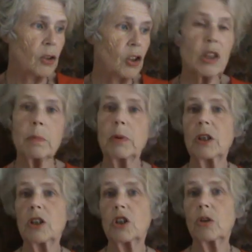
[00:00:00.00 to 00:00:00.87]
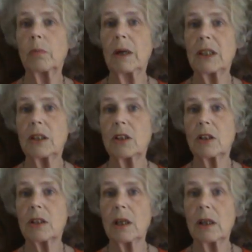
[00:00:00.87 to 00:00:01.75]
just put in a short message
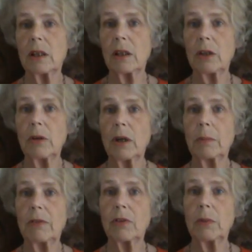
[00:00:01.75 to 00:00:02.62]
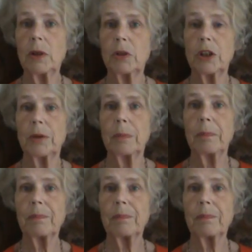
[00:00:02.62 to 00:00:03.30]
to say that you know me from YouTube.